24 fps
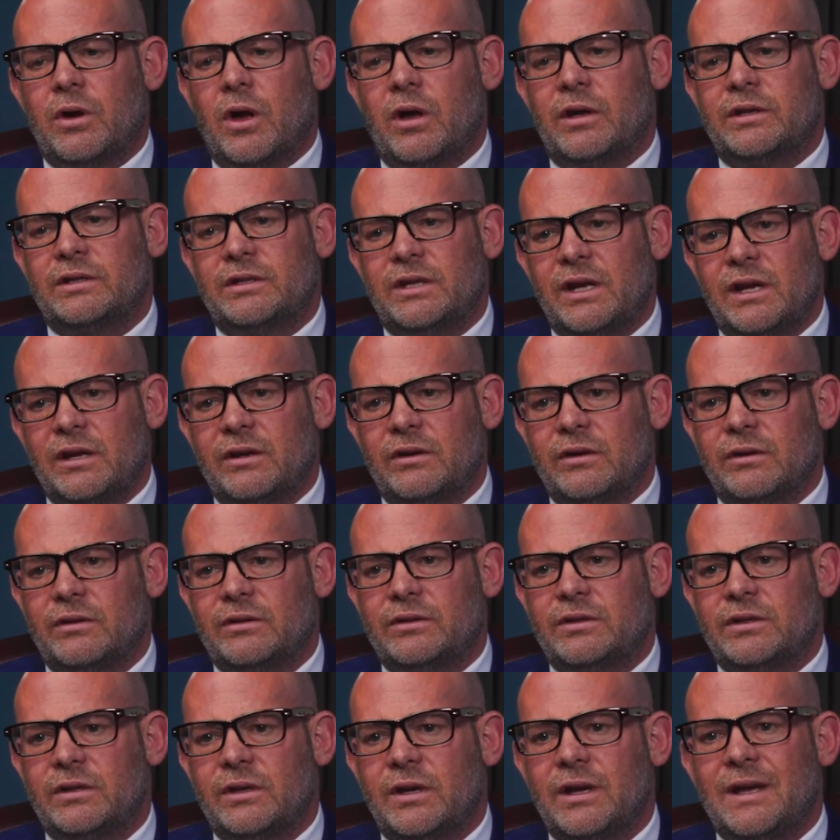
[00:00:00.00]
cause
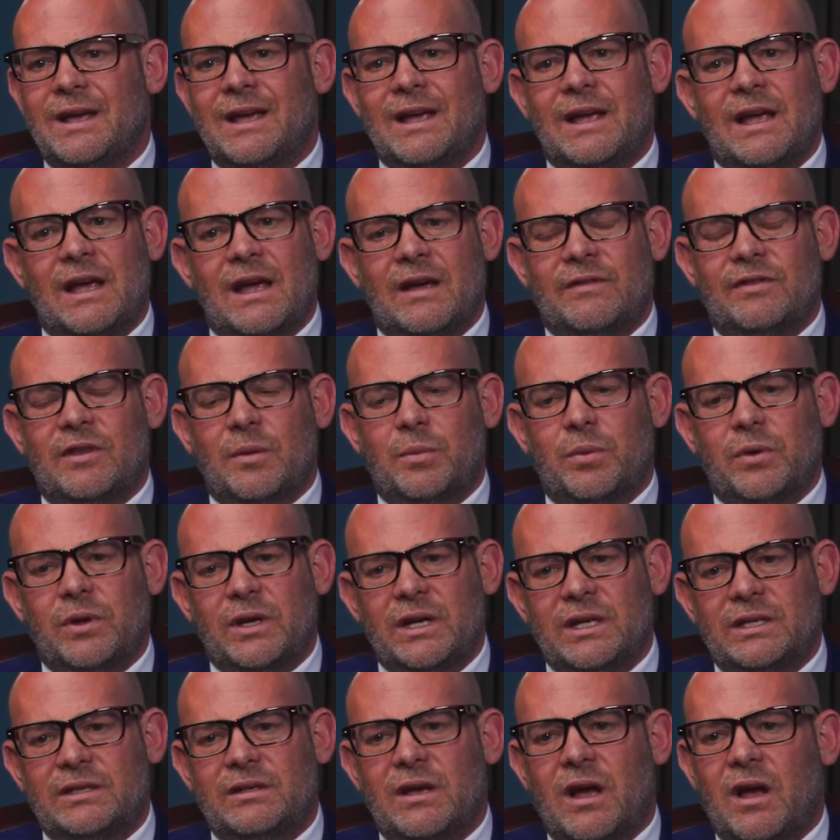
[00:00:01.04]
standards. If the
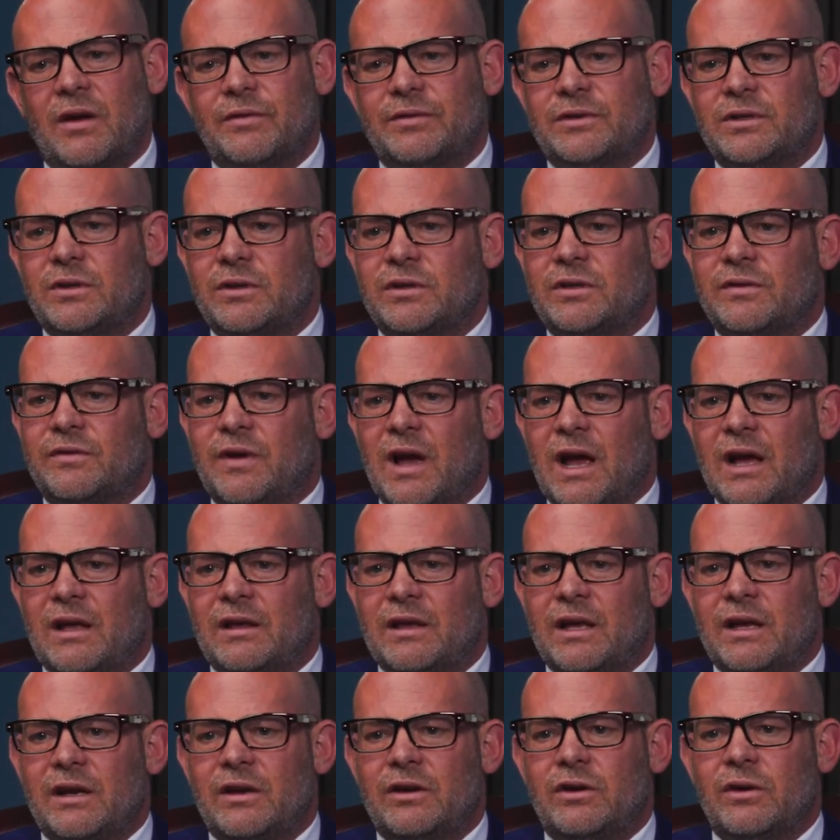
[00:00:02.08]
police officers
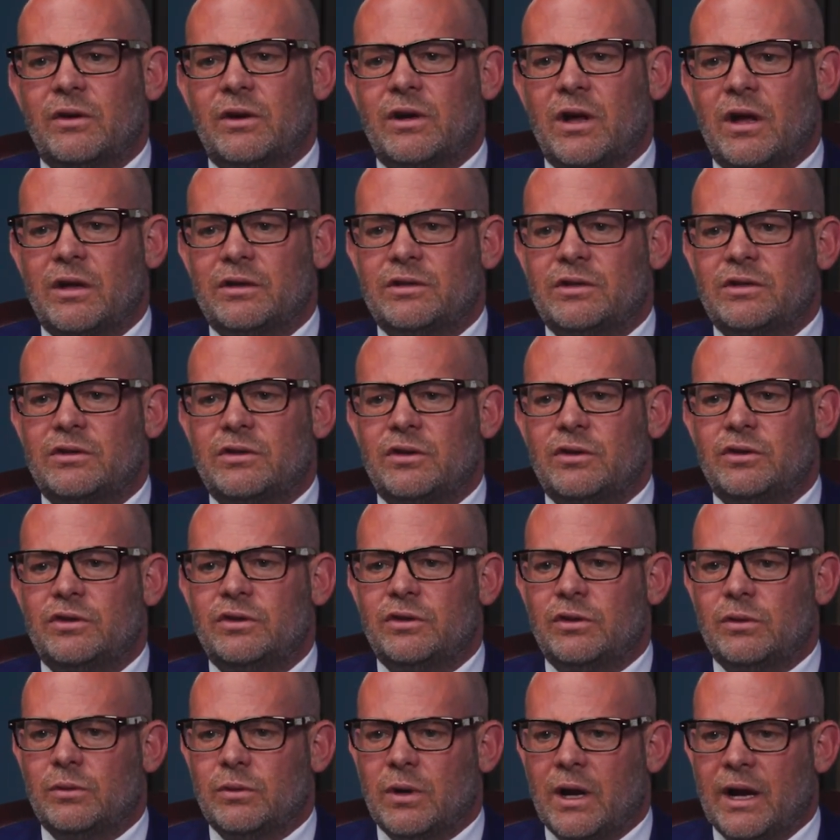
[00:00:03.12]
violated your
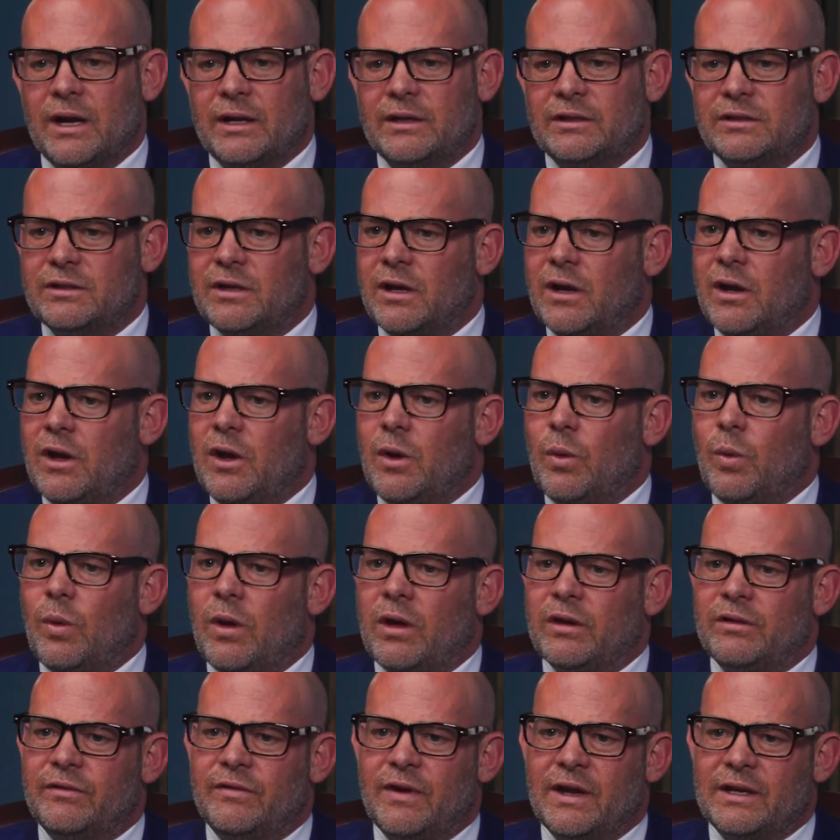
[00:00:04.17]
constitutional rights
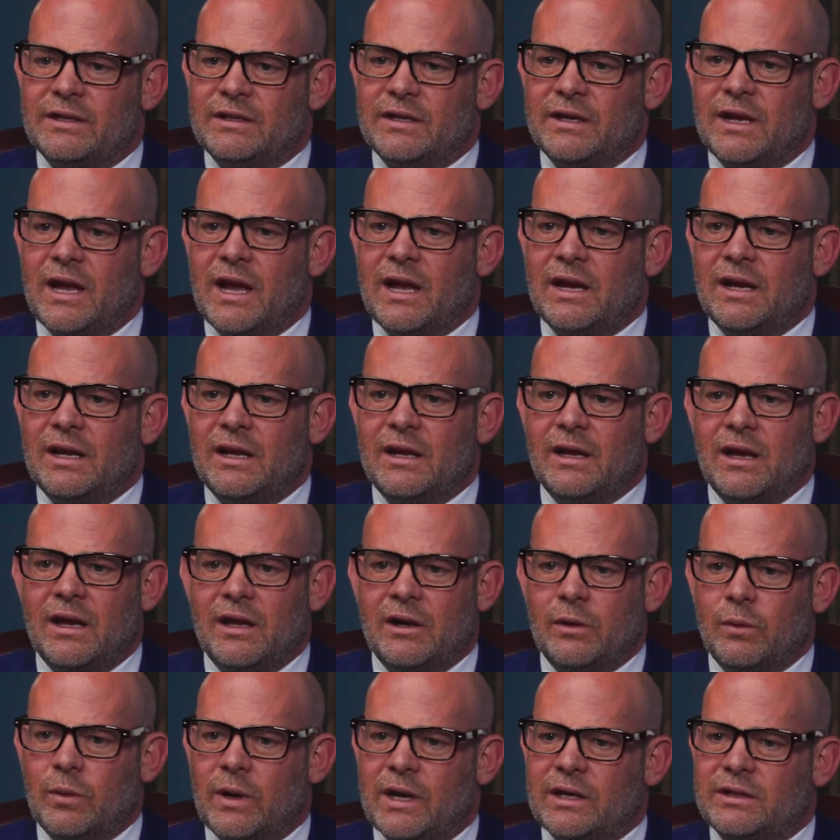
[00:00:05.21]
while investigating
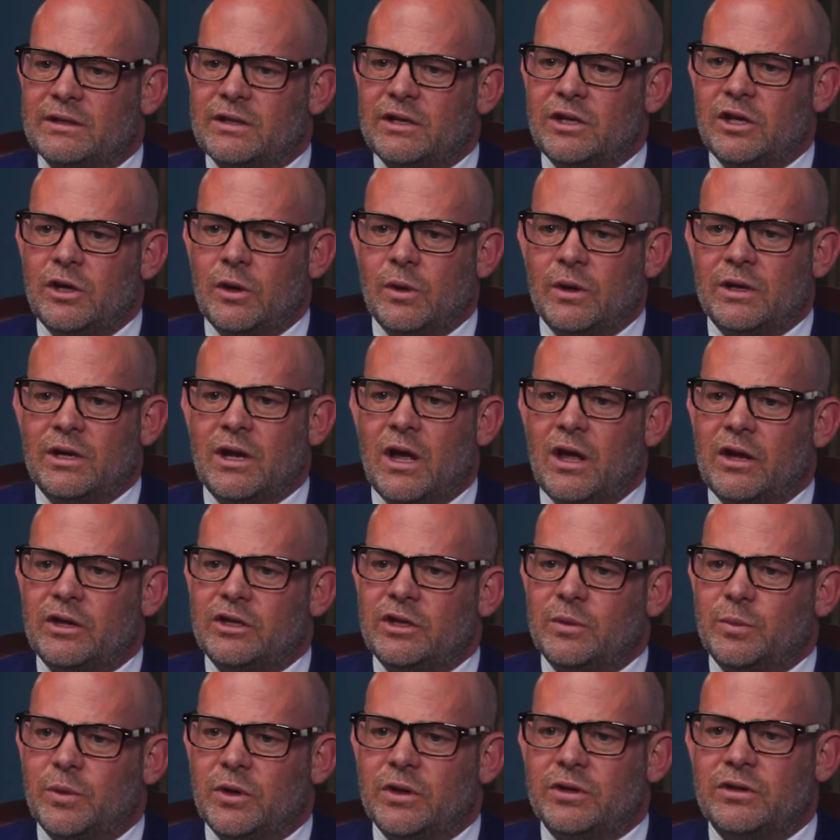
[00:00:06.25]
and arresting you, a
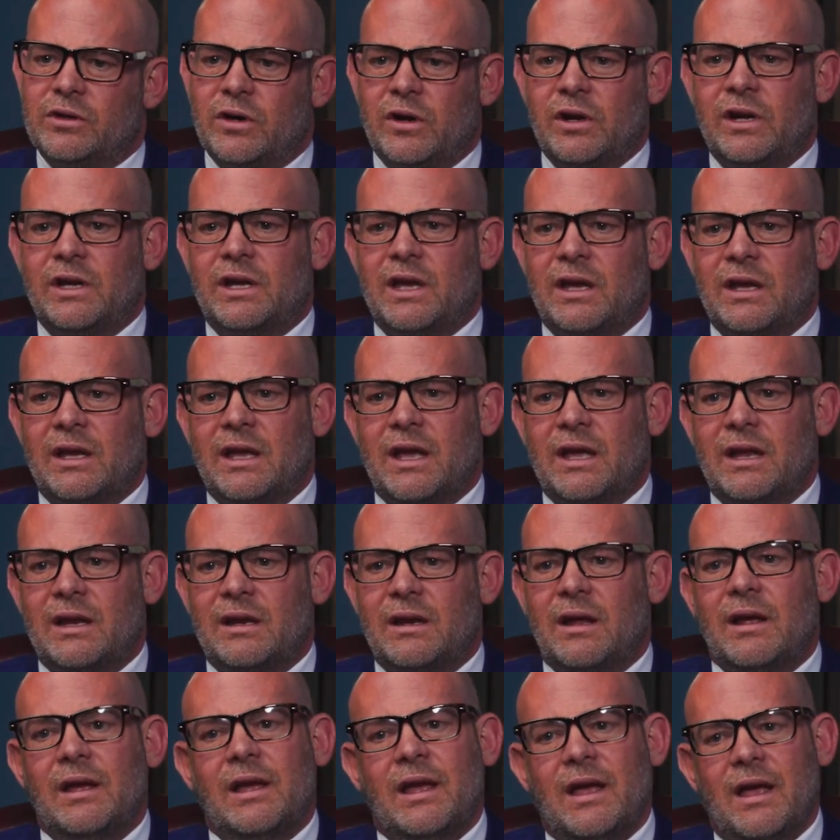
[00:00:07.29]
knowledgeable attorney can
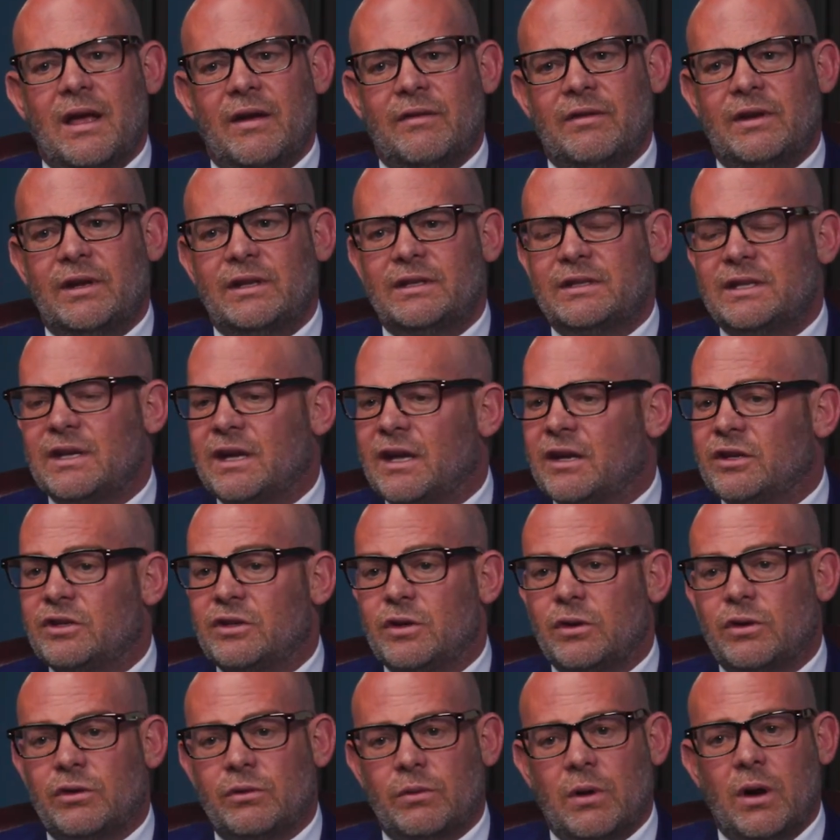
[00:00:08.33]
get evidence
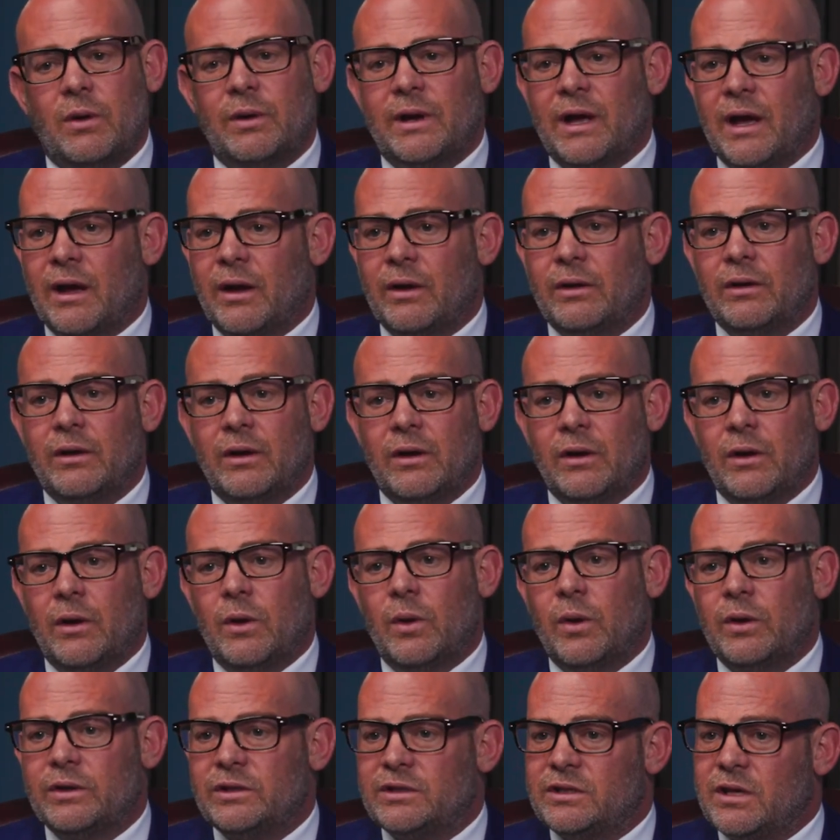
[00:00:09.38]
against you thrown out,
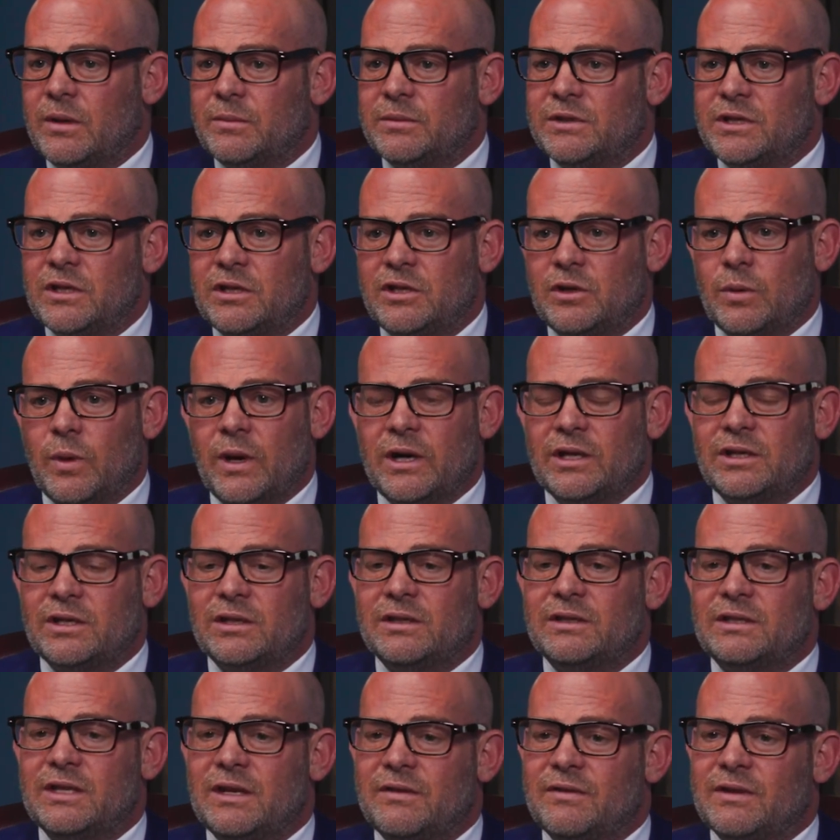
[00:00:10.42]
or in some
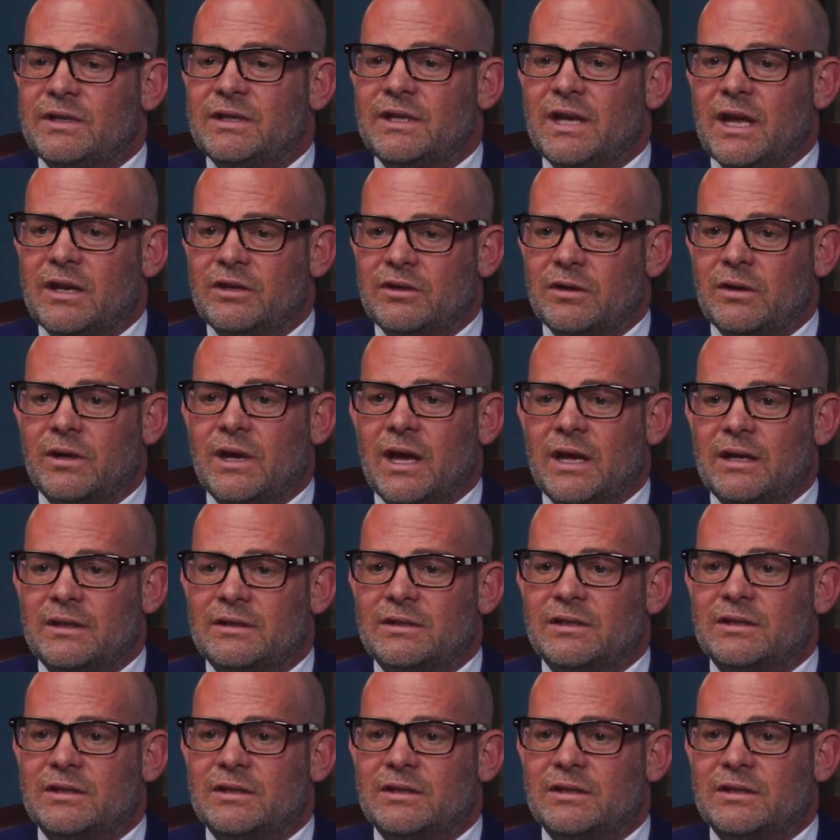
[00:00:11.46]
situations even get your case